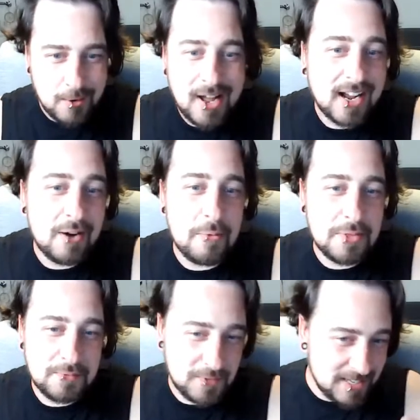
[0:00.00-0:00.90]
I can't
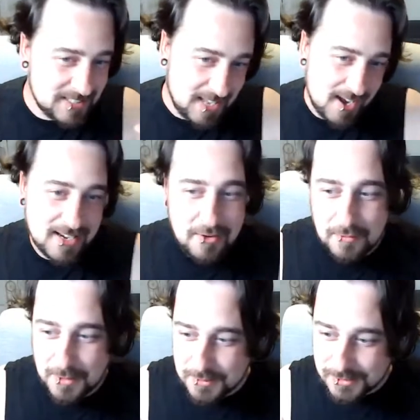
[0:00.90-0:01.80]
remember the, the exact name of
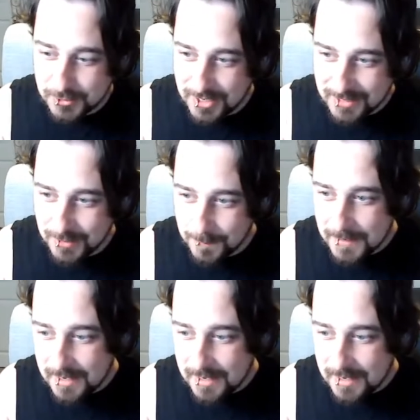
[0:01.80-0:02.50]
it. It was great though.